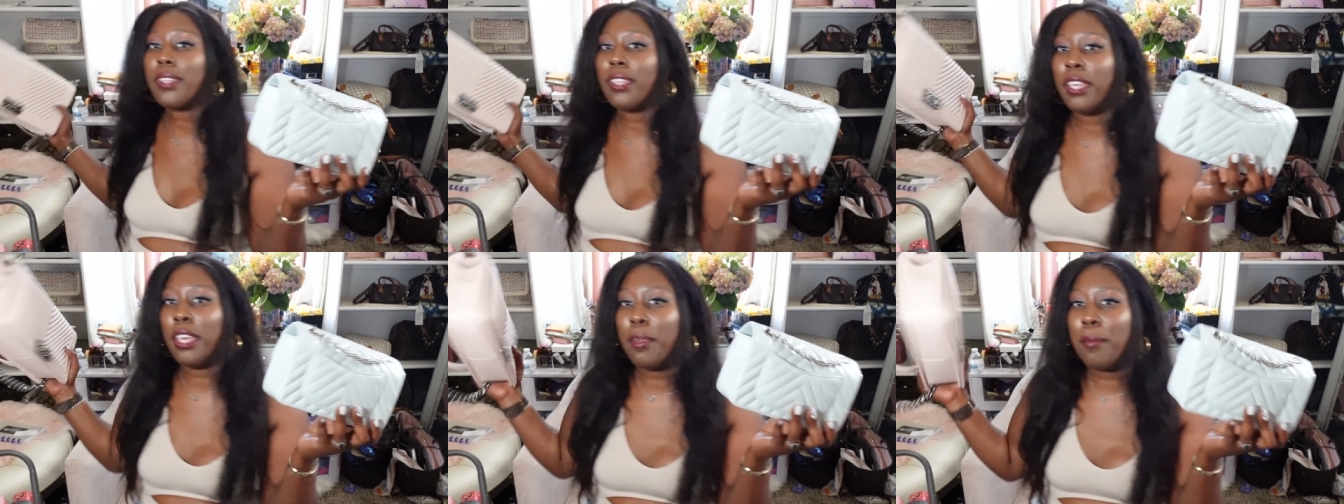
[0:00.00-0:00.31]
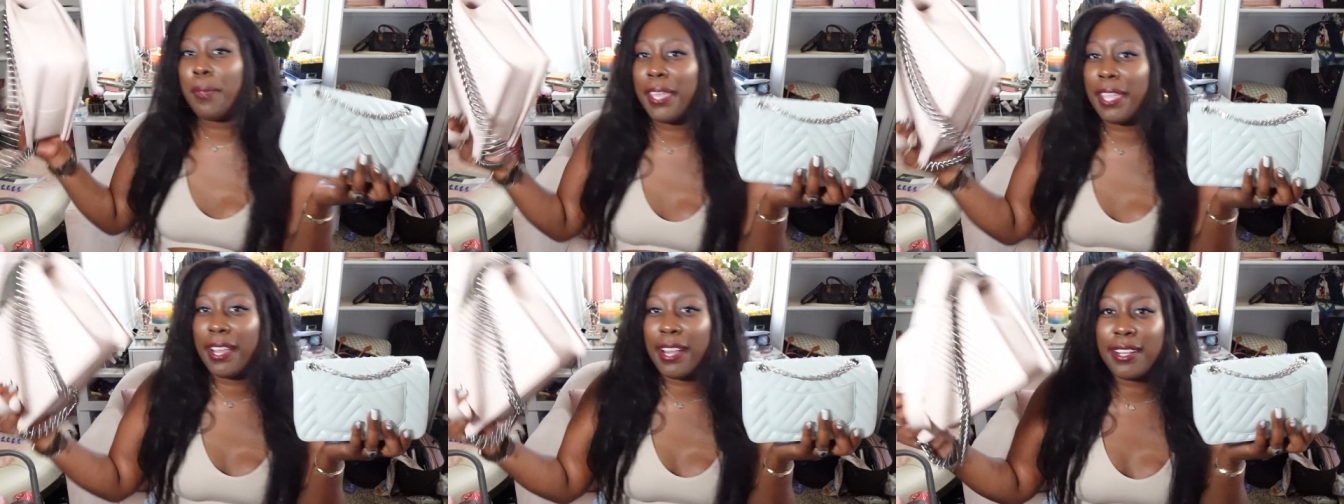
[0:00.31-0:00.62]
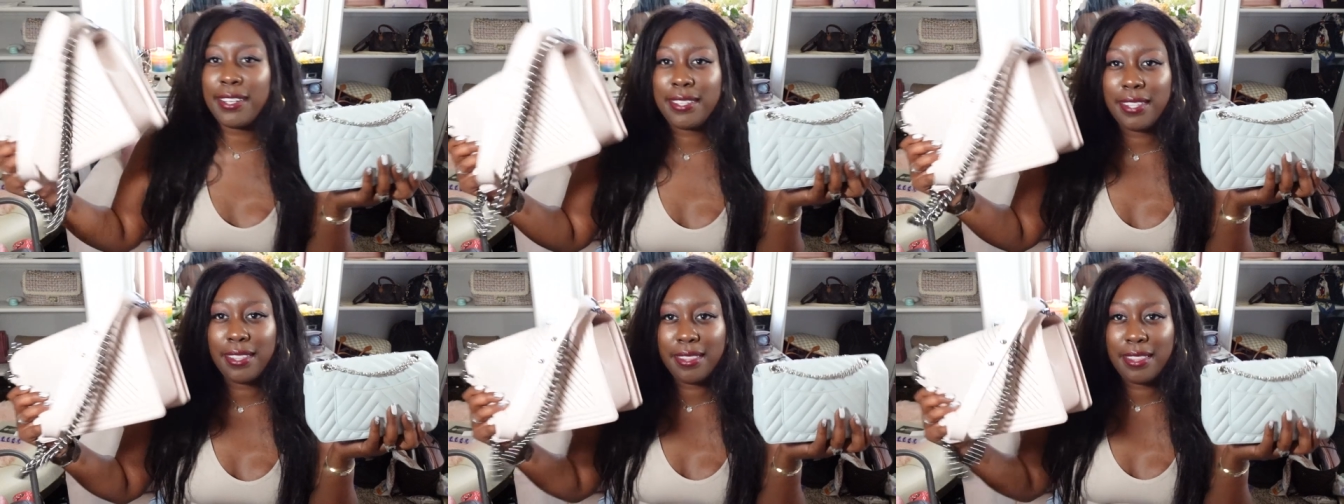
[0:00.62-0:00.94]

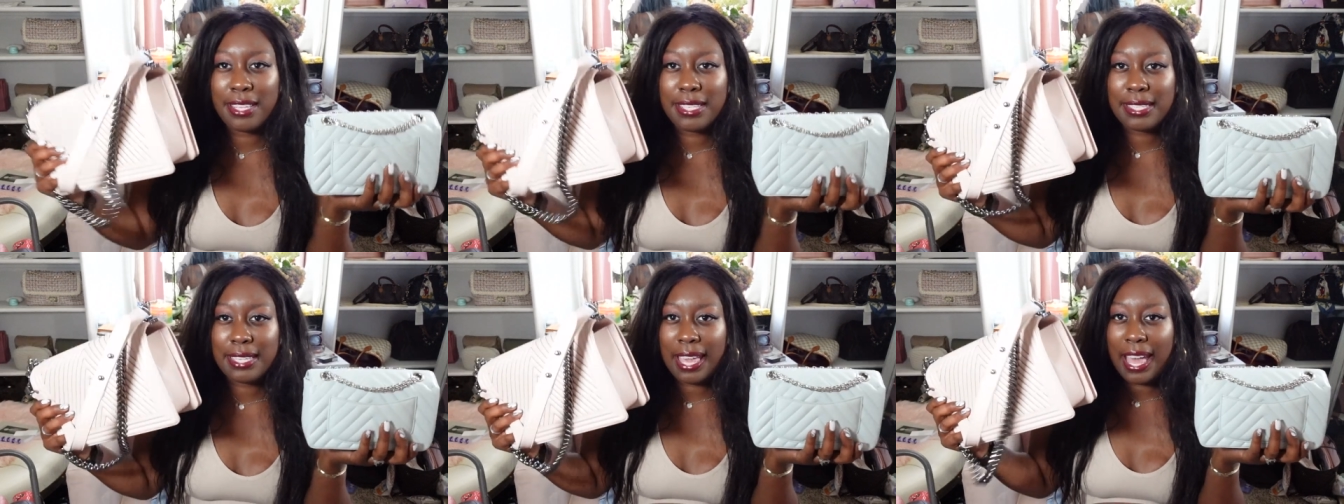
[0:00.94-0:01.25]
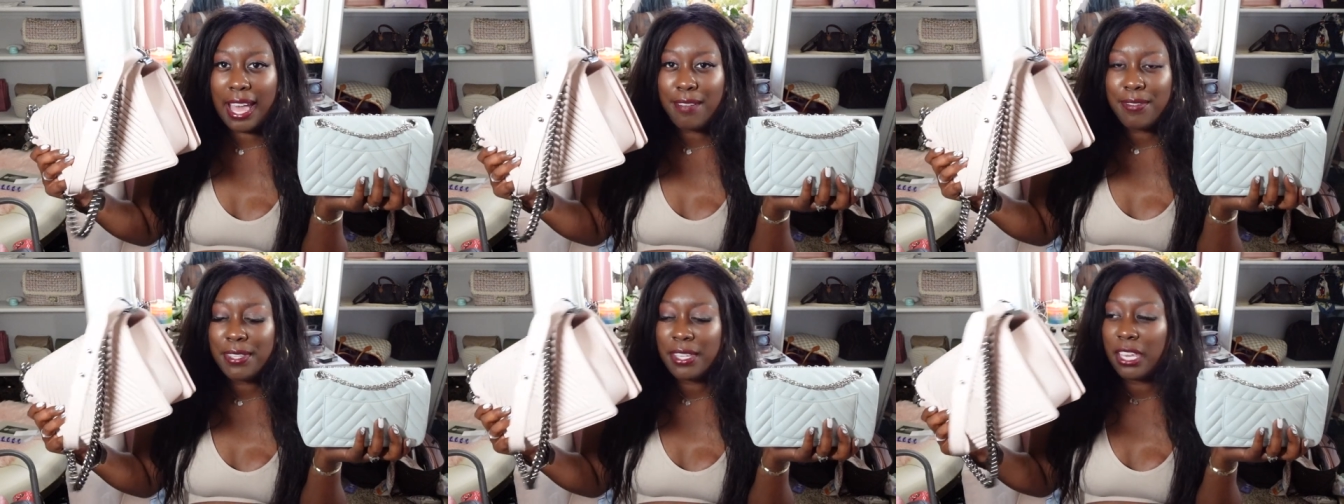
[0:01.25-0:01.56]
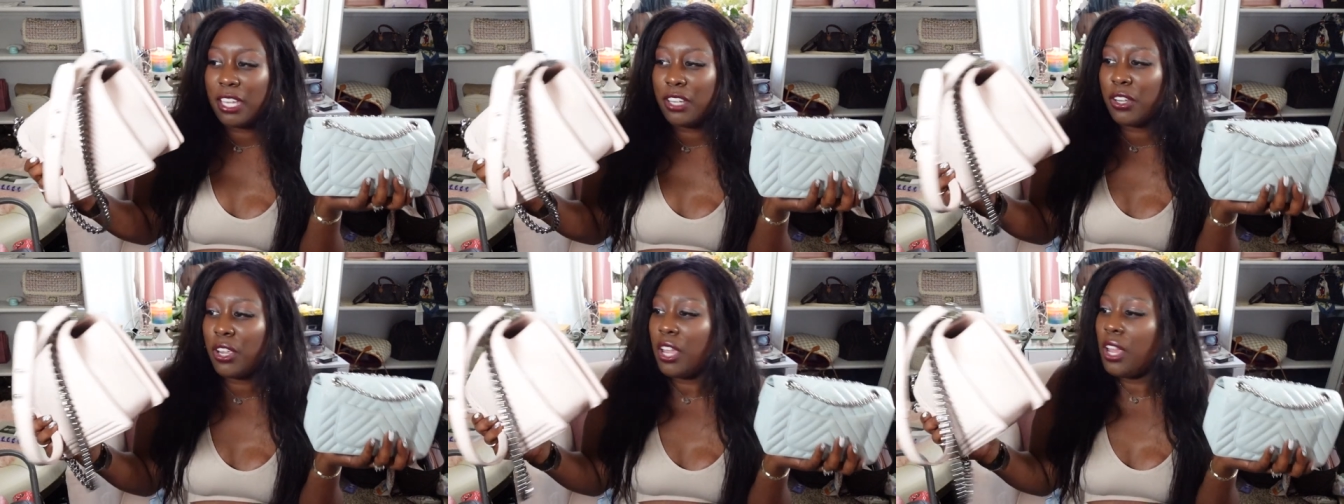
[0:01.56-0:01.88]
compared to this
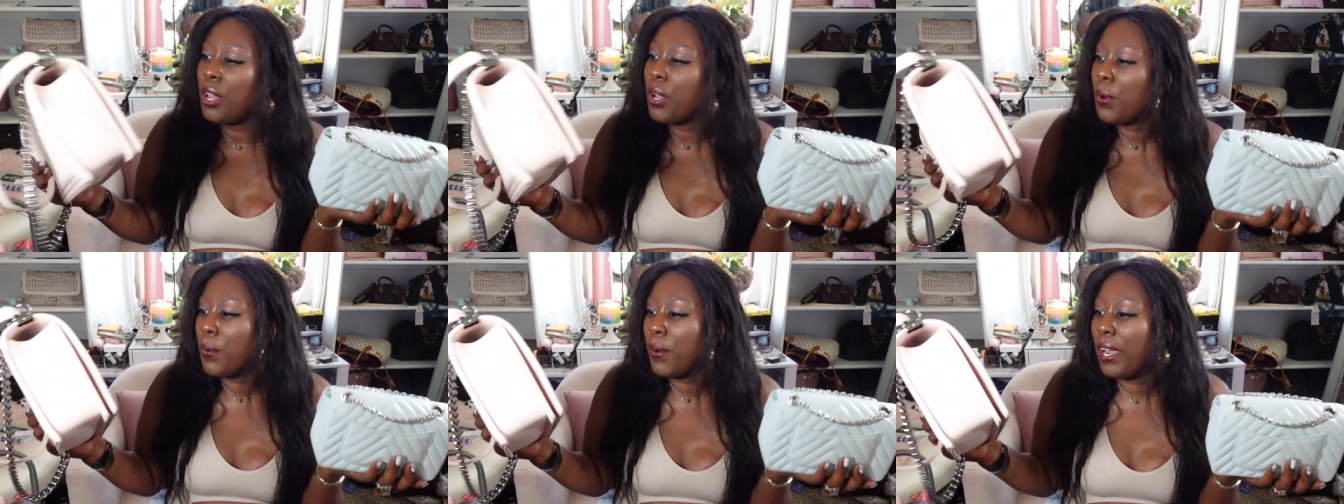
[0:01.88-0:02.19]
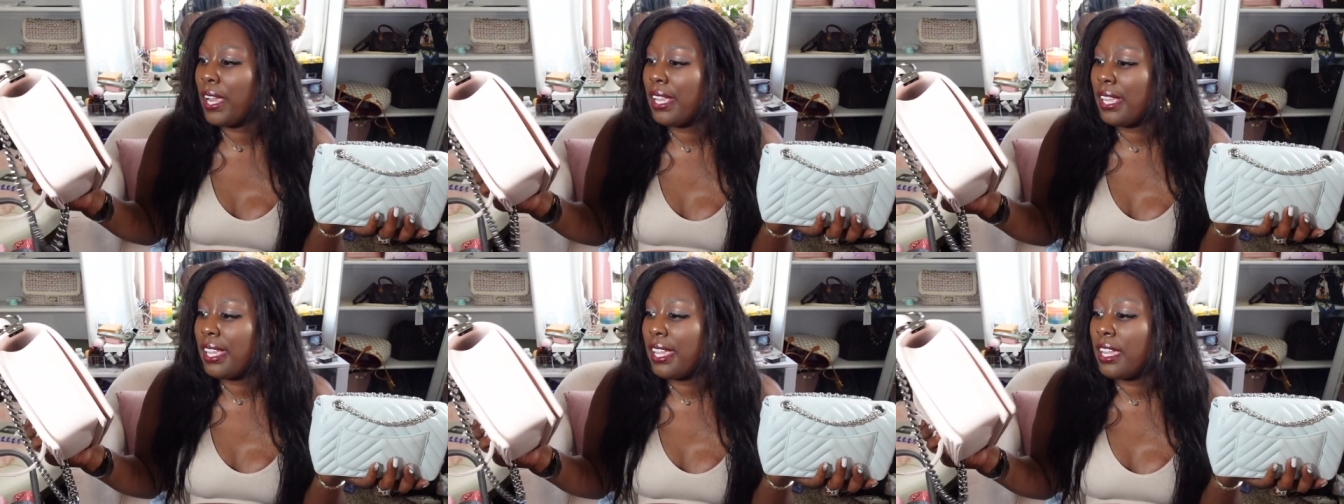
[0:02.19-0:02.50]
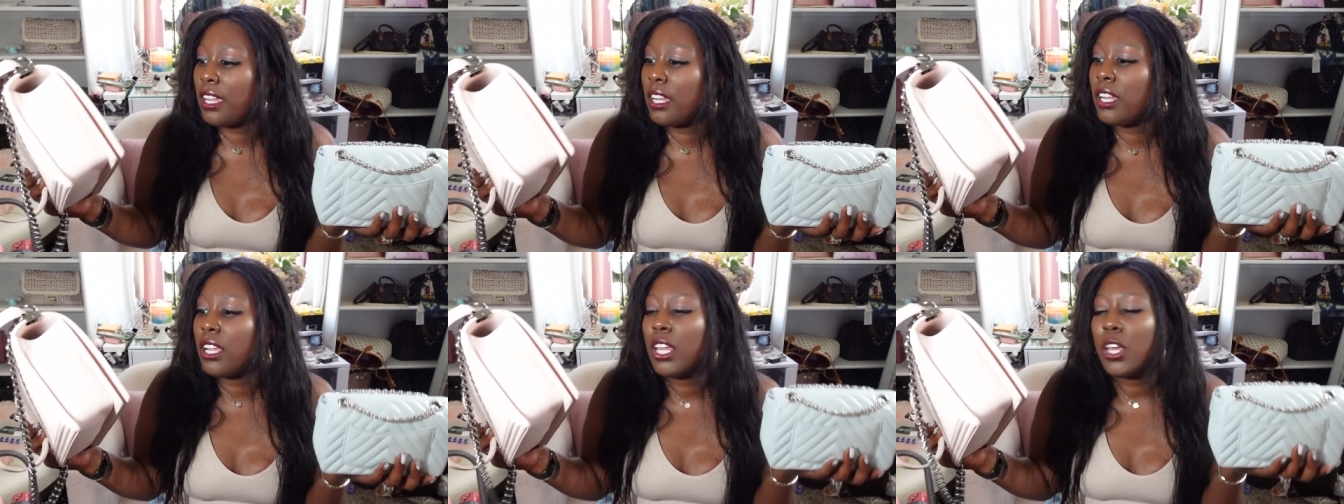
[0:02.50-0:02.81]
calfskin right
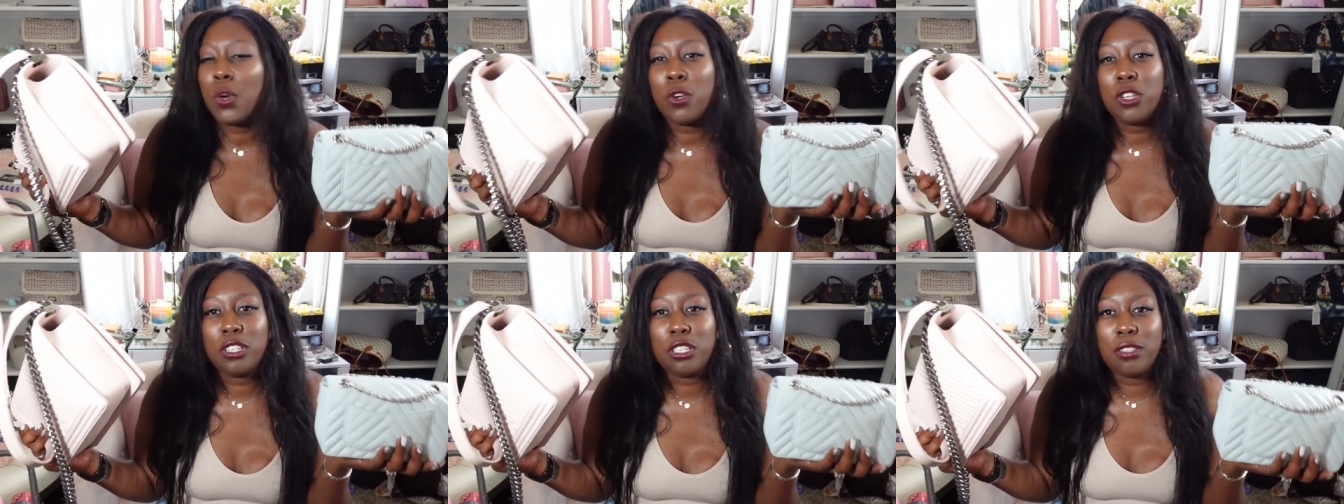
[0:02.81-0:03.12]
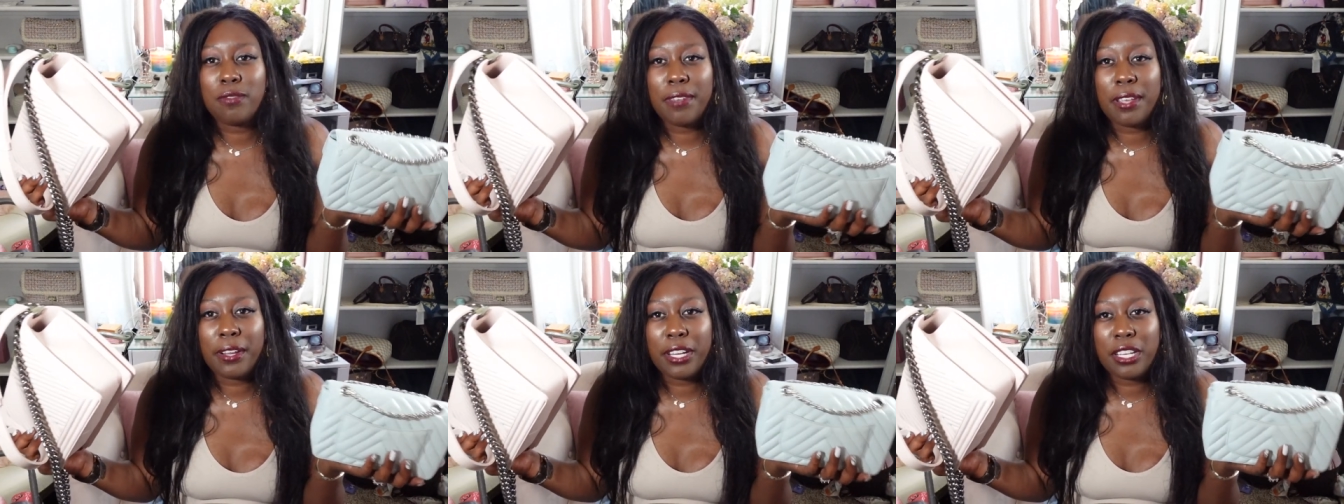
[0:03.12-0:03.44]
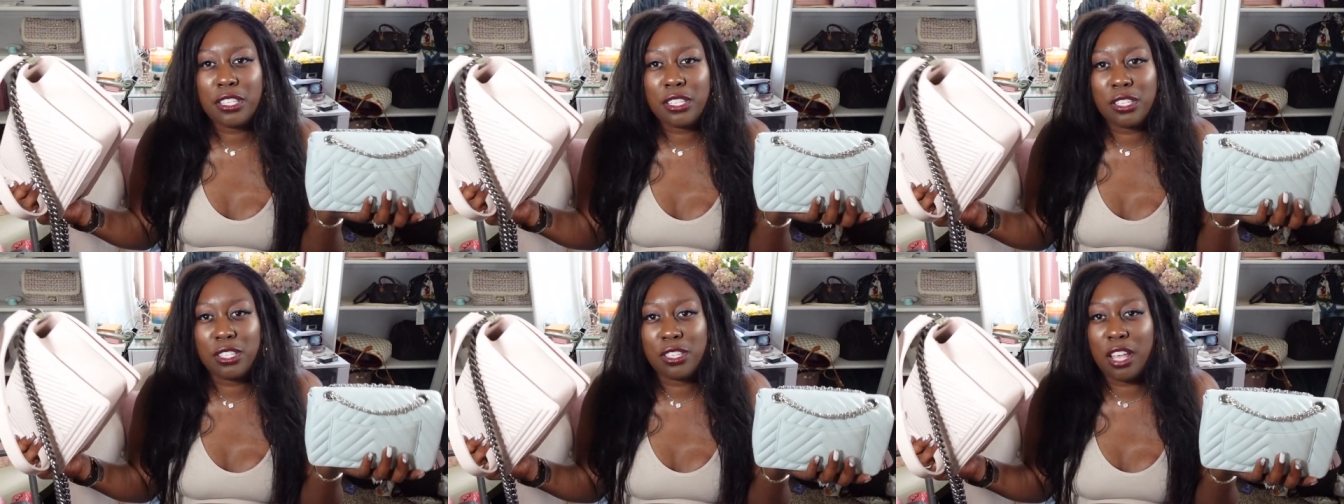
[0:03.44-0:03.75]
here, which is
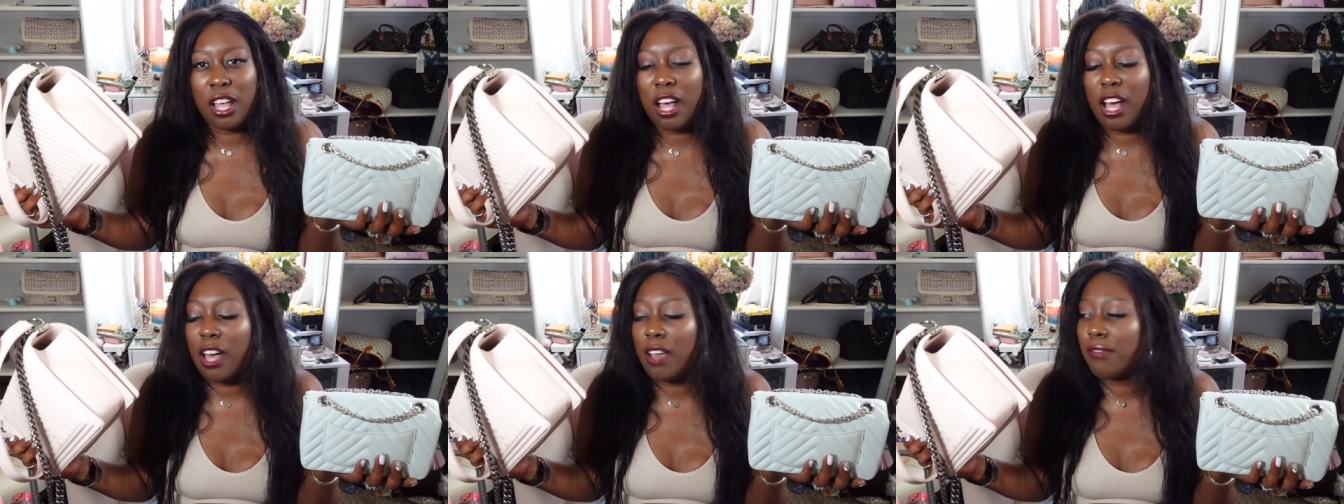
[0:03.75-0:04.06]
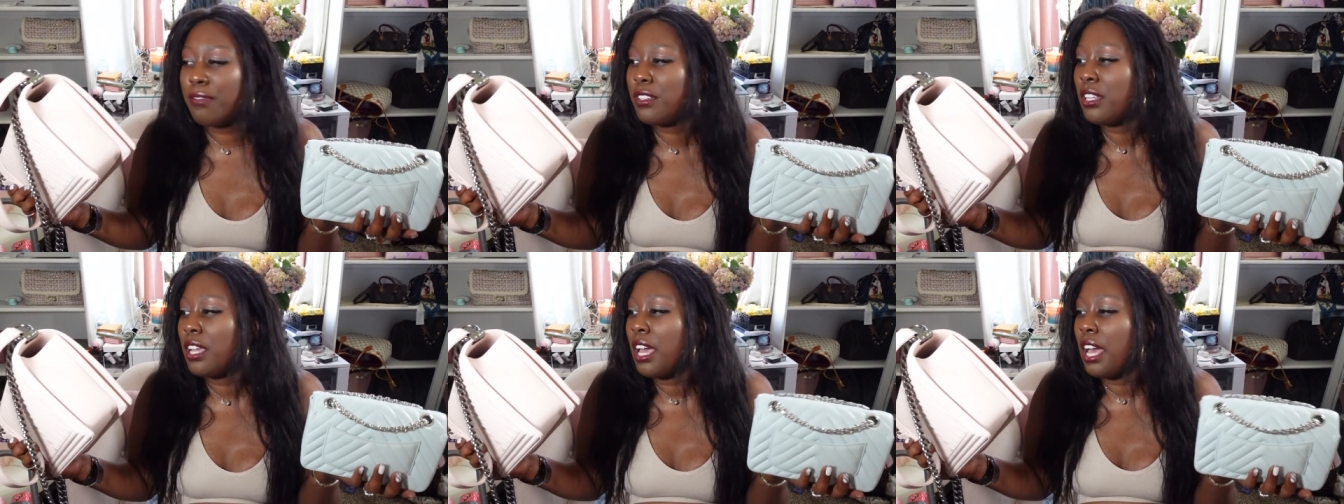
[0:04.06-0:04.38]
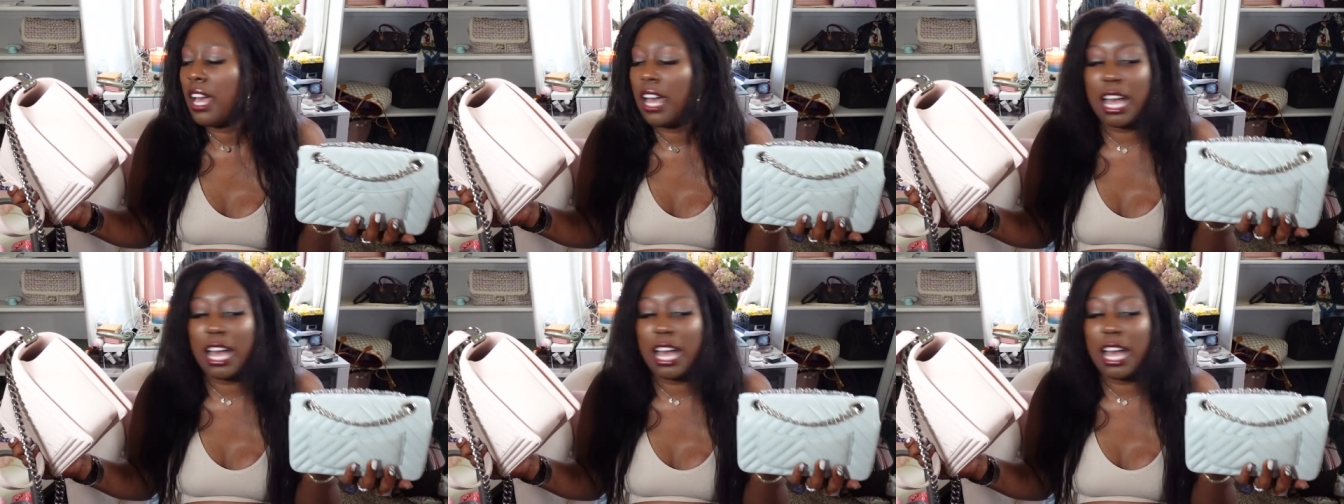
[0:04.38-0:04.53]
very soft.